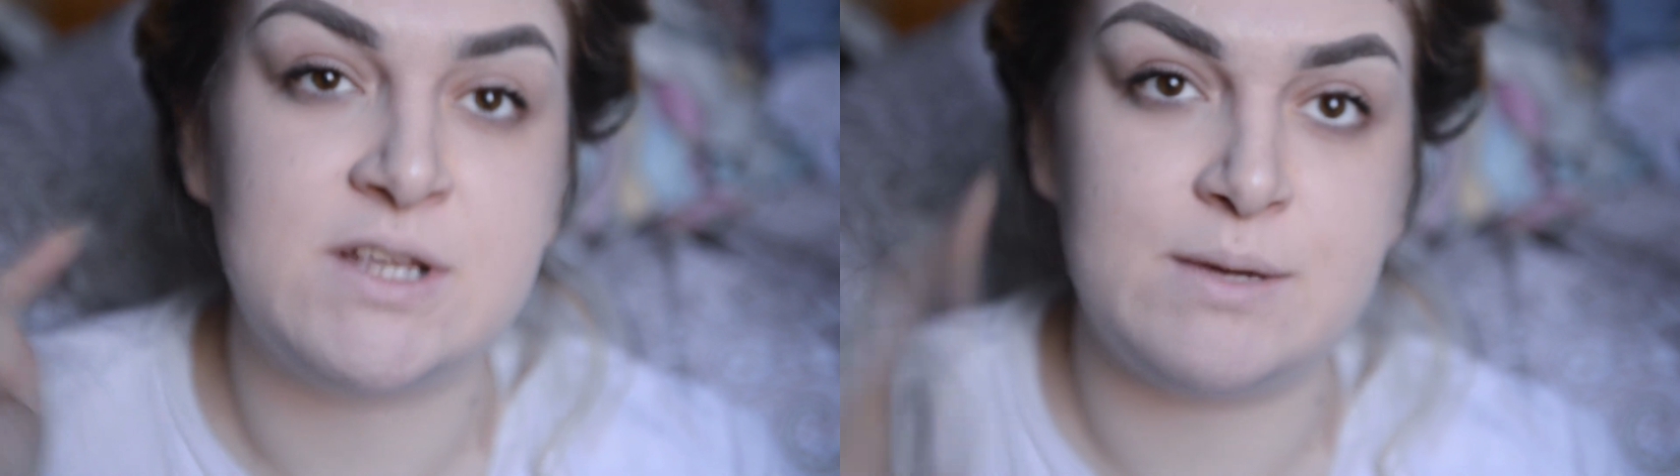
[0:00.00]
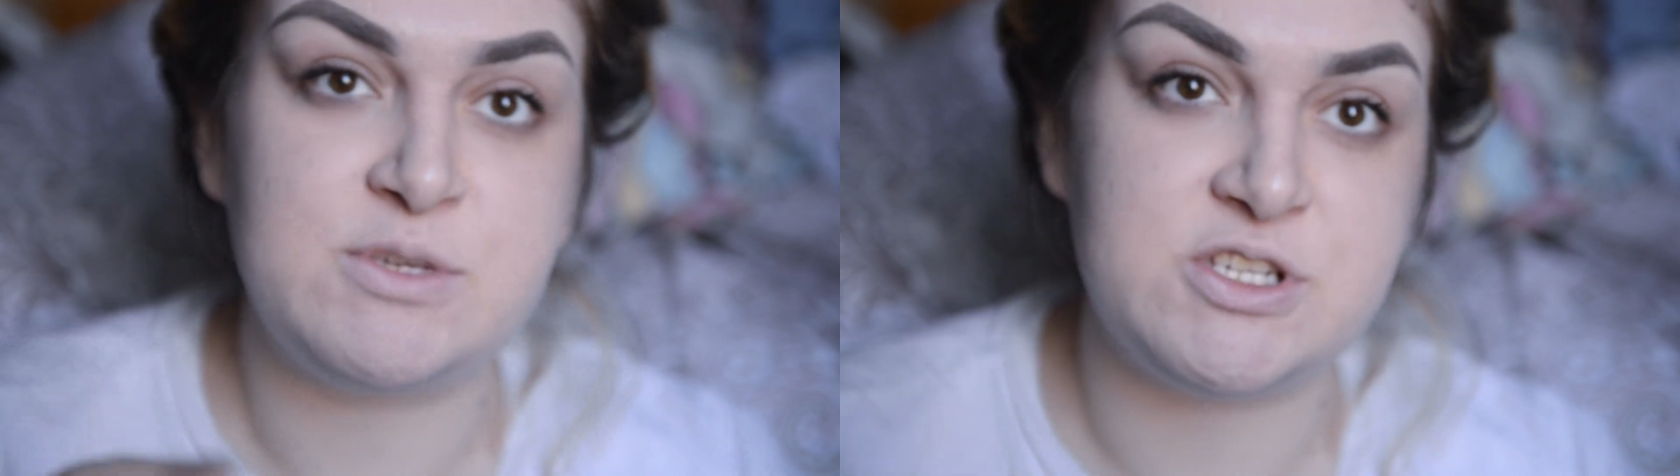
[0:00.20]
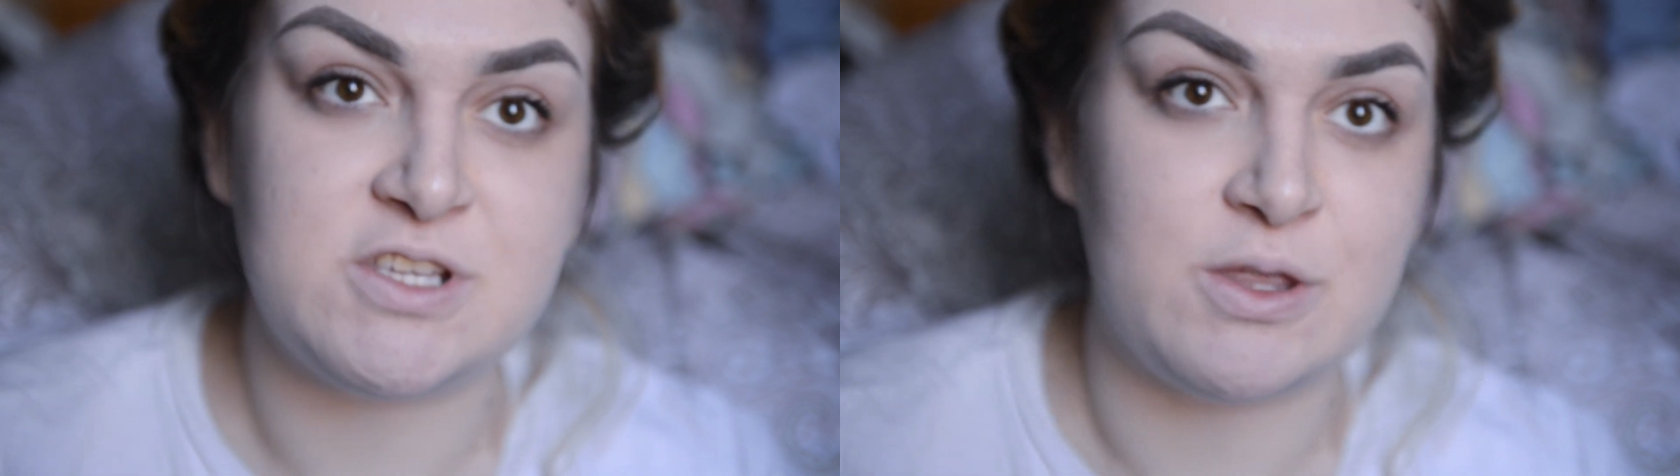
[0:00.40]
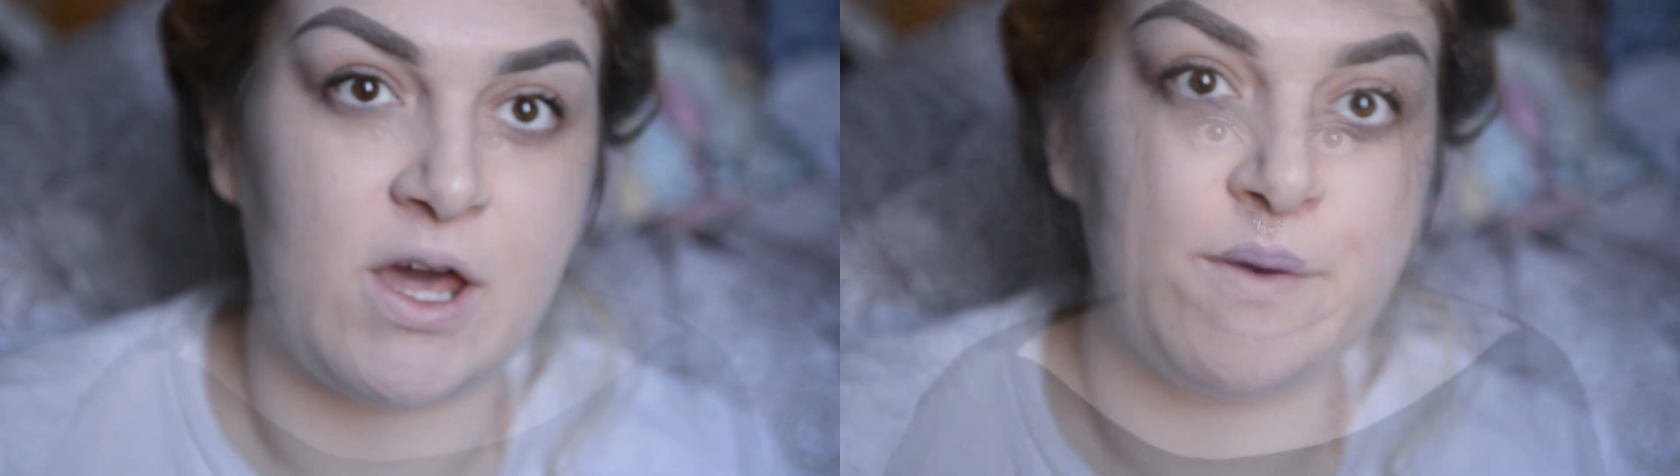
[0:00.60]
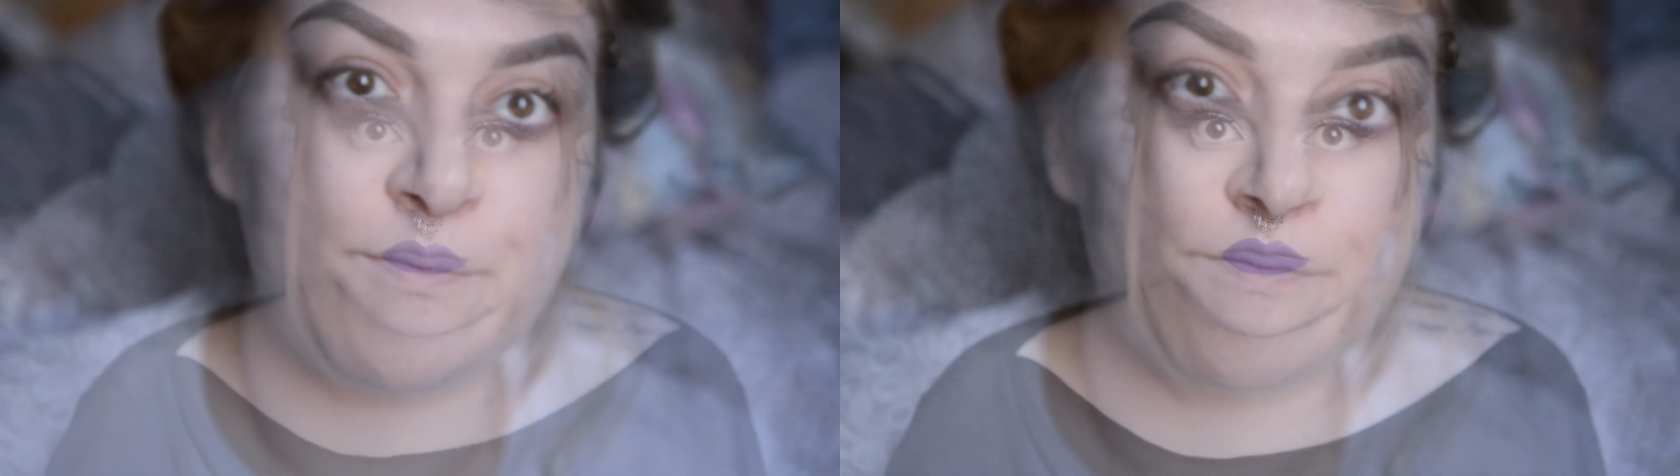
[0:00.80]
So let me just do
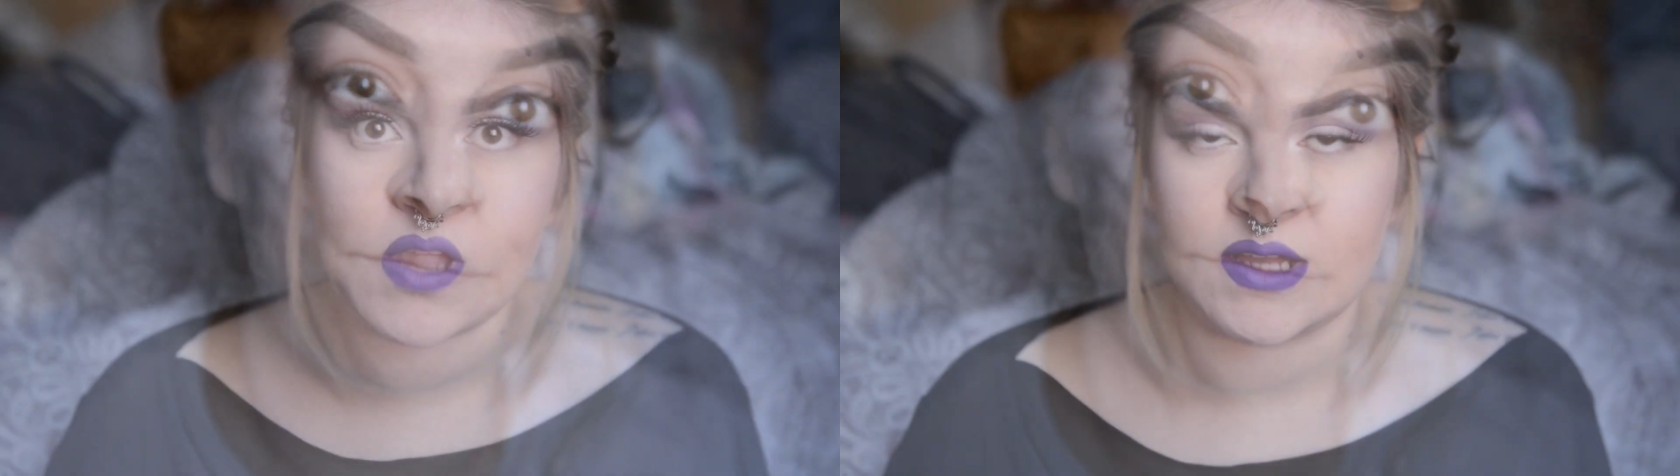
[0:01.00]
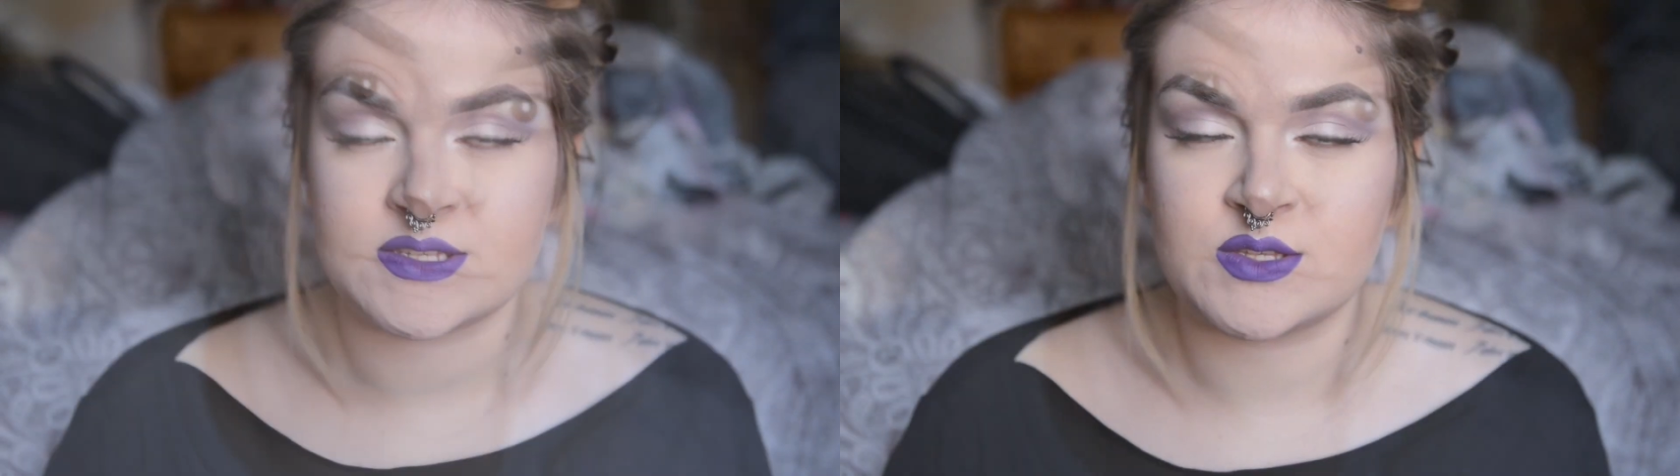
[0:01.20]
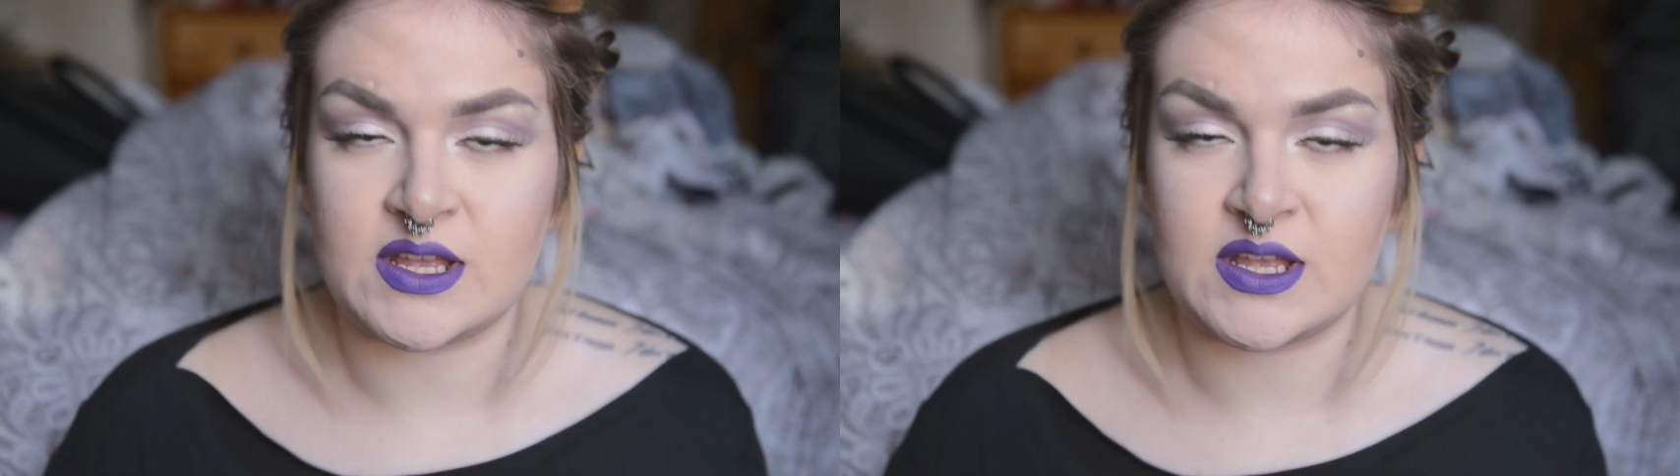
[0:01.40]
that. So